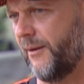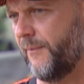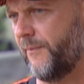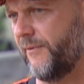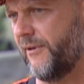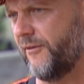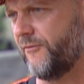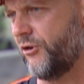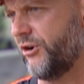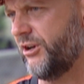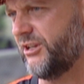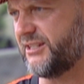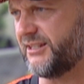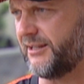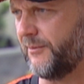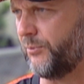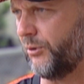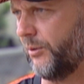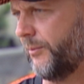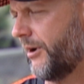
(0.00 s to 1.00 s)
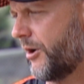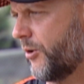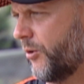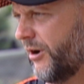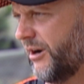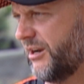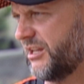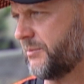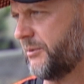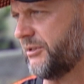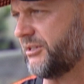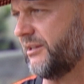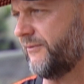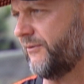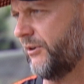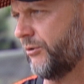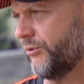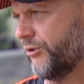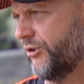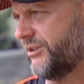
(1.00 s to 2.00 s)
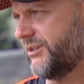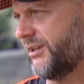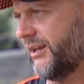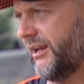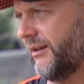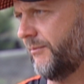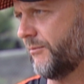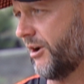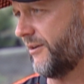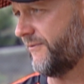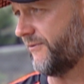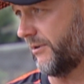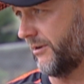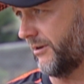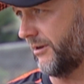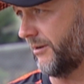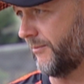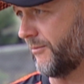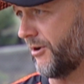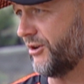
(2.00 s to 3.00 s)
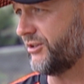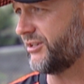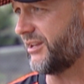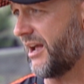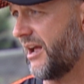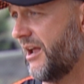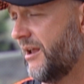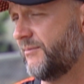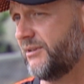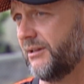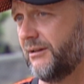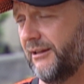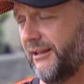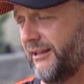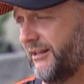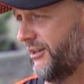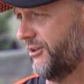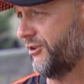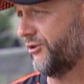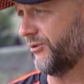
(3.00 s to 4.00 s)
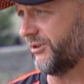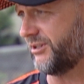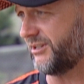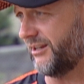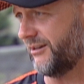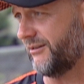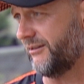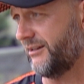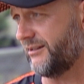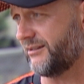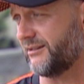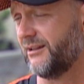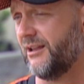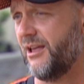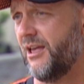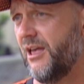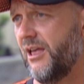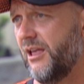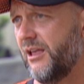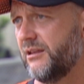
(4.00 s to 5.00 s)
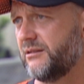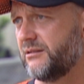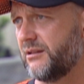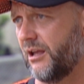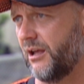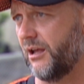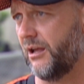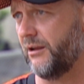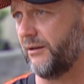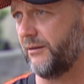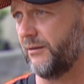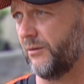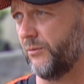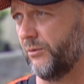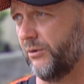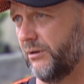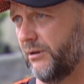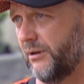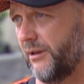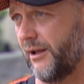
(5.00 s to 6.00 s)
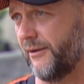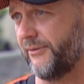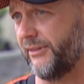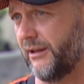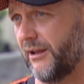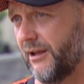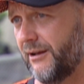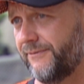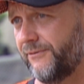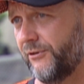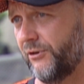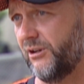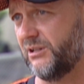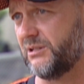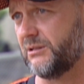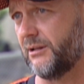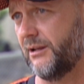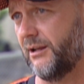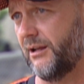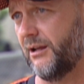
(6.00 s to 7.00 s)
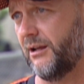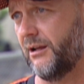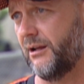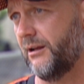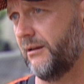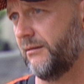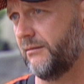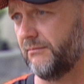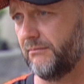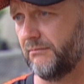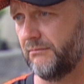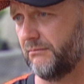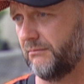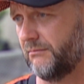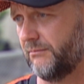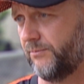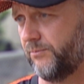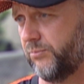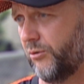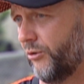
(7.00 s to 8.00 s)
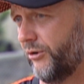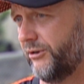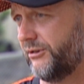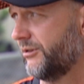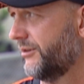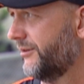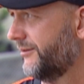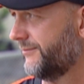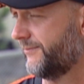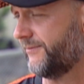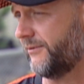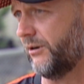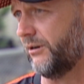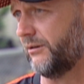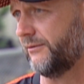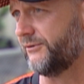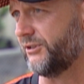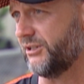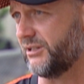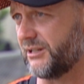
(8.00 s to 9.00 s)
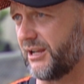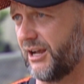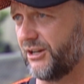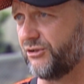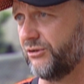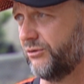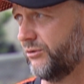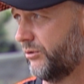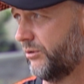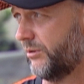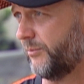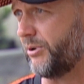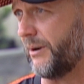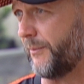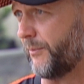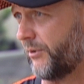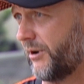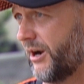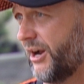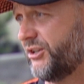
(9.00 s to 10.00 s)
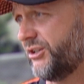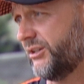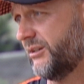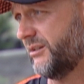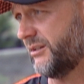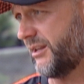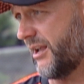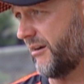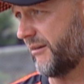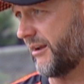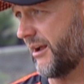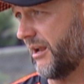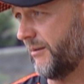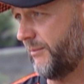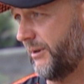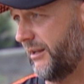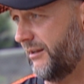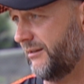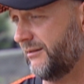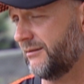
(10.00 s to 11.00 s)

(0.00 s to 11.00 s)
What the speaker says: very simple but quite a specific routine for most games and leading into a series. So I think our first point of discussion or preparation is our game here.